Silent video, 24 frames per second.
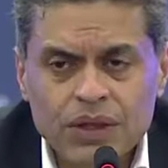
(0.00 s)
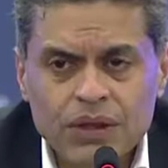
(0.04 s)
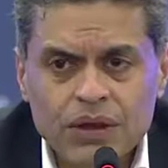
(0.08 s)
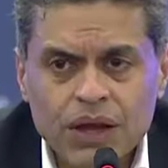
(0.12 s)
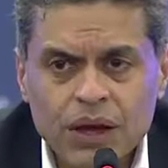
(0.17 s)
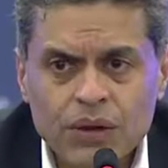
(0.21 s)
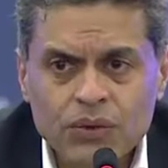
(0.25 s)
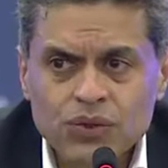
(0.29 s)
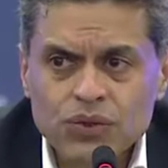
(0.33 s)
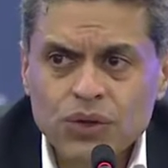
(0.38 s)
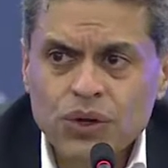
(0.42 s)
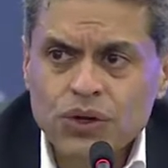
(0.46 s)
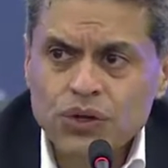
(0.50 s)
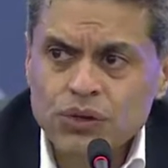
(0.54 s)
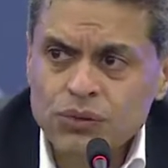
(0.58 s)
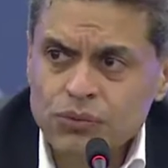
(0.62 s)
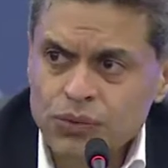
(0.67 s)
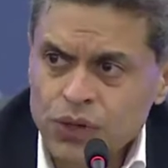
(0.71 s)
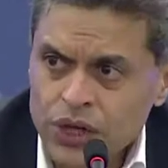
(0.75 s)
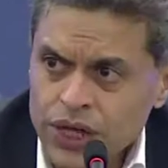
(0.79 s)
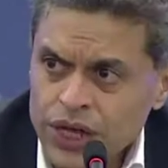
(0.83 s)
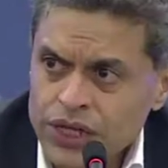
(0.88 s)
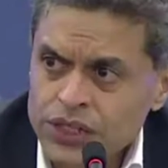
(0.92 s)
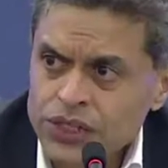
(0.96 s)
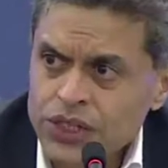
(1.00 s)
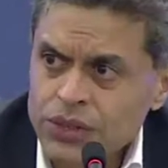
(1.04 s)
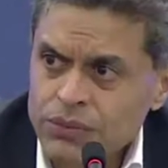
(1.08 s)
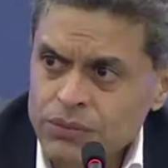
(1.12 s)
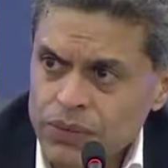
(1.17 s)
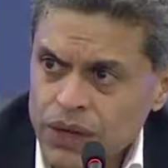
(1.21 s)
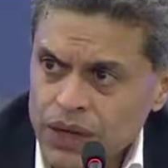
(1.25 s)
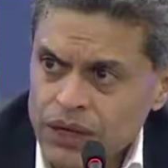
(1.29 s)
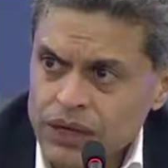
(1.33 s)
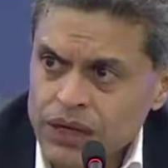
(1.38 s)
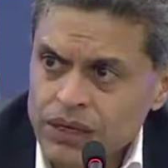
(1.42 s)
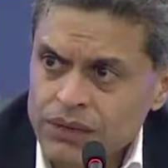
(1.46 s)
I was talking to Mukesh
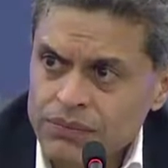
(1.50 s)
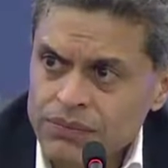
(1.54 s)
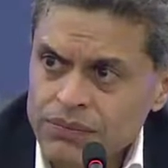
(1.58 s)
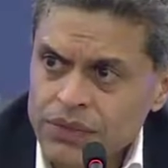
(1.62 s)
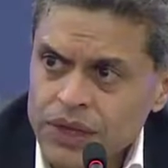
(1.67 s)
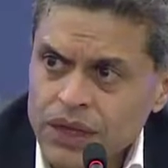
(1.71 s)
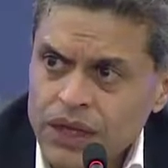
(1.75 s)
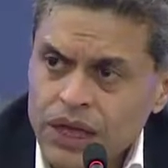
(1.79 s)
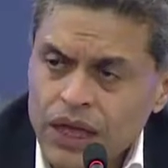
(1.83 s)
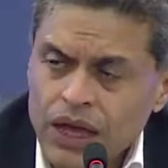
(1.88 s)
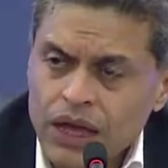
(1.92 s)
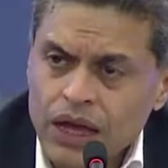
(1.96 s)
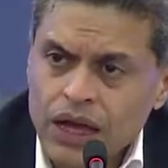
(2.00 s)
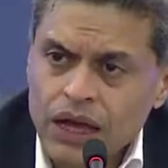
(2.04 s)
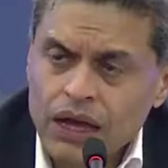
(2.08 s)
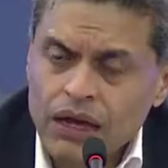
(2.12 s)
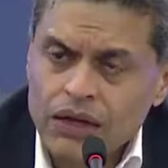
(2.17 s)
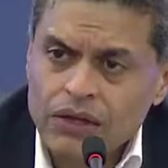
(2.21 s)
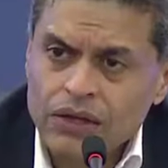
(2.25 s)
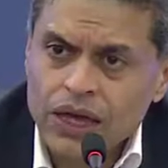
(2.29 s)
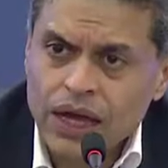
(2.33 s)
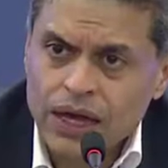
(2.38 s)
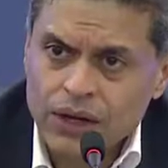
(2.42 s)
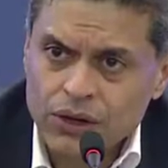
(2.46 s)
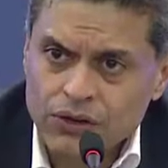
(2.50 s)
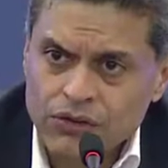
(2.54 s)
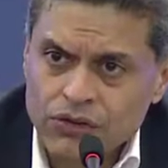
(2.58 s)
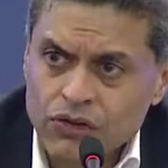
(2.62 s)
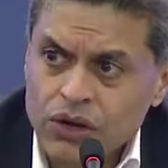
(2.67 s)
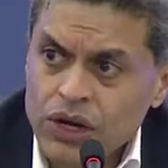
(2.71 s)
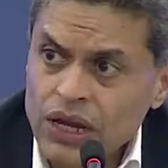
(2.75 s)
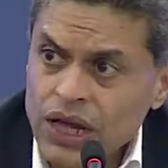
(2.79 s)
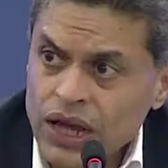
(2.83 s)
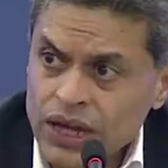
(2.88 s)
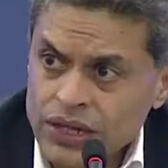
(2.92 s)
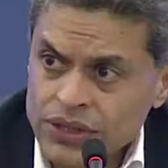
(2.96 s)
Ambani, uh, the head of
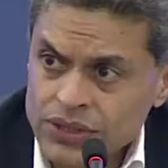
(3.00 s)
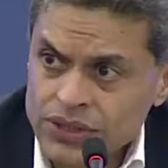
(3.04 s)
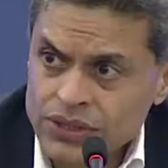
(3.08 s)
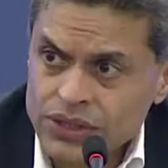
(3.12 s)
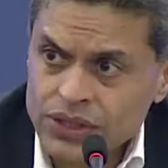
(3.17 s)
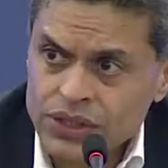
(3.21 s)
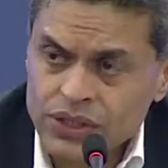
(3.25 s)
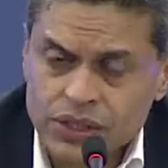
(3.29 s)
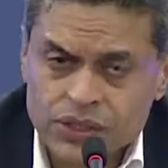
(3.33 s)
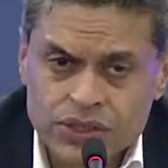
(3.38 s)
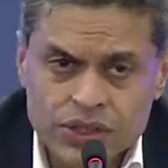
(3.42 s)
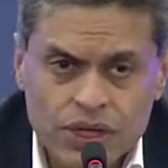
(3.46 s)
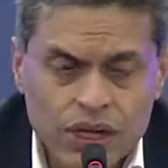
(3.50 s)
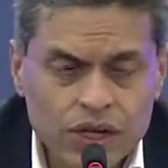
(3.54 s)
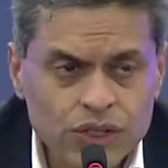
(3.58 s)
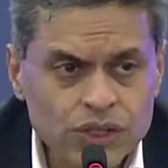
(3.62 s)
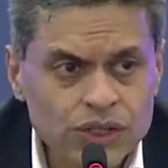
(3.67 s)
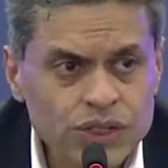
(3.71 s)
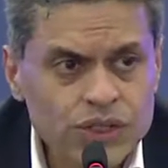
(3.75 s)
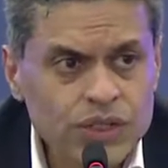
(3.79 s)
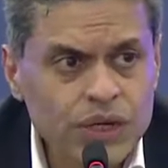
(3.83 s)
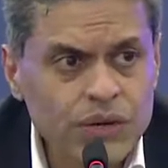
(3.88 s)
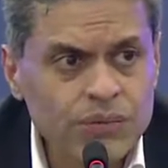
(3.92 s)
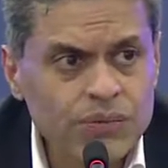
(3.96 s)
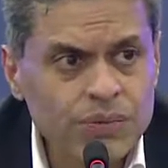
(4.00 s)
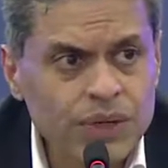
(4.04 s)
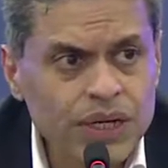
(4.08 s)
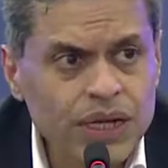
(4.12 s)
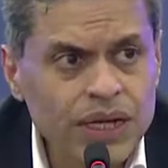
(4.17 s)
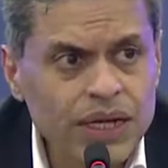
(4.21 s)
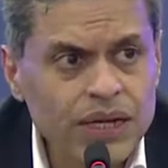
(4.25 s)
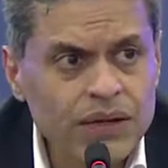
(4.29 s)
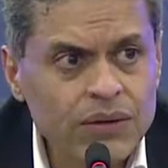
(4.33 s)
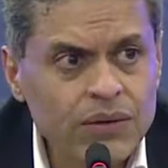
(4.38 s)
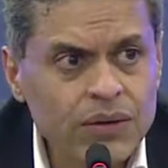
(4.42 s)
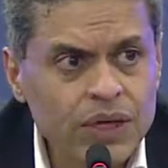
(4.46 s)
Reliance, India's largest
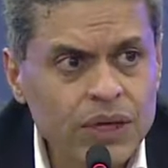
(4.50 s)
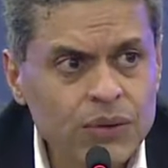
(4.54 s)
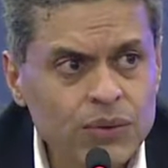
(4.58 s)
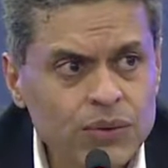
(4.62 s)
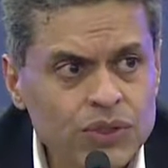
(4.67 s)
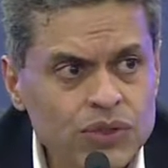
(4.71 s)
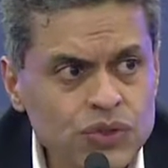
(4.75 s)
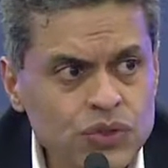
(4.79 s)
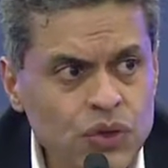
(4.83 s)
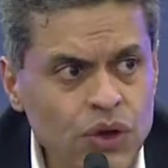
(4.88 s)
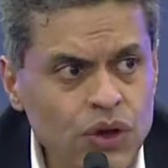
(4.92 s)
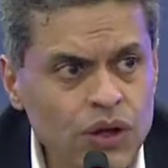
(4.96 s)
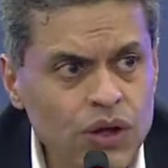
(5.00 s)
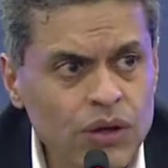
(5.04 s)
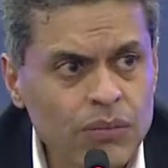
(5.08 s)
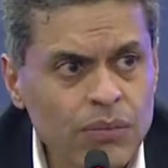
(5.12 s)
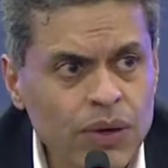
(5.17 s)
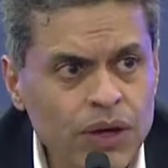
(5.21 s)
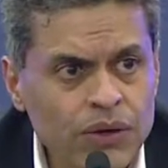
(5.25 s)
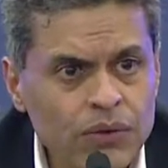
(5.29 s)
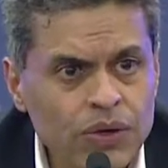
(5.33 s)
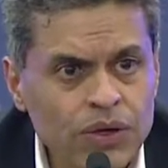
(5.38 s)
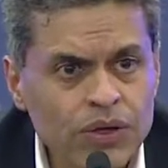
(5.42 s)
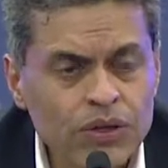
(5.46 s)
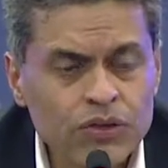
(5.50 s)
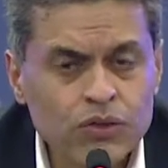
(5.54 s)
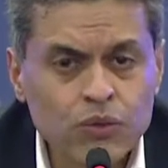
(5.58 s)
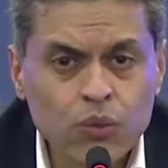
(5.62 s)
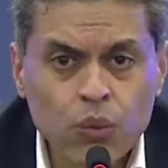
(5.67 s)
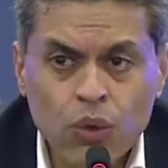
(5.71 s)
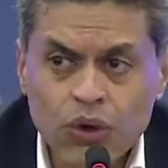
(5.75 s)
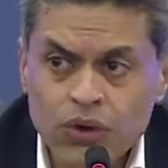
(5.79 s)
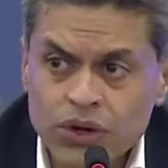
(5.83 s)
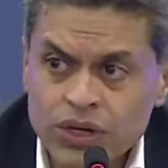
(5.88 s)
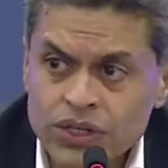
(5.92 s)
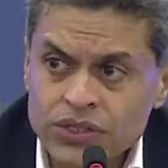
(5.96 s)
company, and he was talking about his
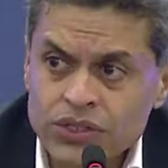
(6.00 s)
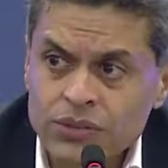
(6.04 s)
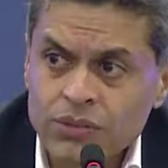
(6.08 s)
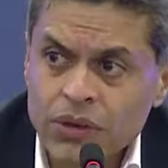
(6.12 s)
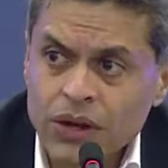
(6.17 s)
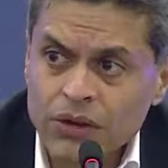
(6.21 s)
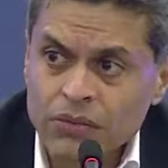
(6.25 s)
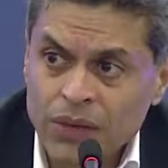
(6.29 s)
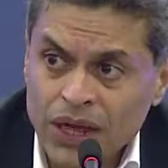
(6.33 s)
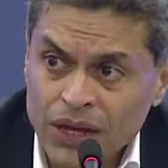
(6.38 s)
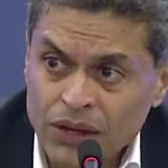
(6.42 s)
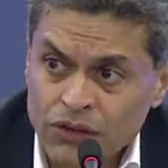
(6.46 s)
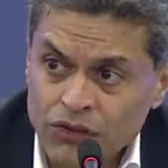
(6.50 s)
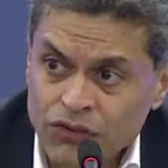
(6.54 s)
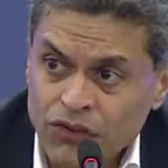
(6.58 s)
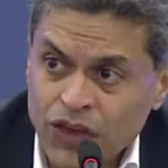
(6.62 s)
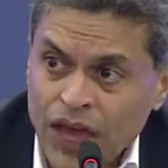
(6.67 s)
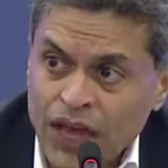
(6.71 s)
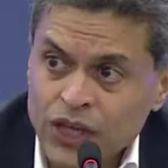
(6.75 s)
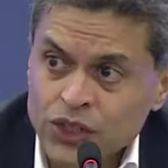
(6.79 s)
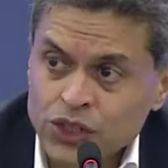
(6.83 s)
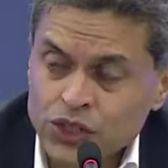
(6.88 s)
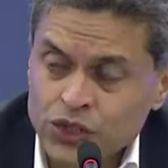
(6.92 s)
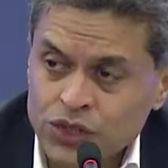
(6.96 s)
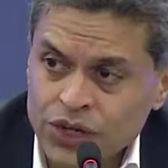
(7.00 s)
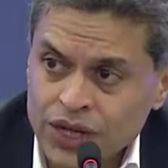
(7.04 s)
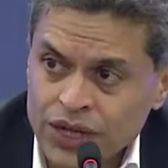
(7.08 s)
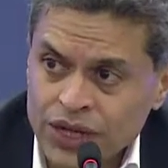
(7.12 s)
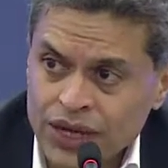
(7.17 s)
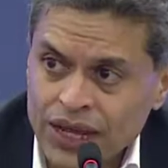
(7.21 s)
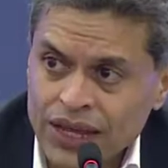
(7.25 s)
worries about manufacturing.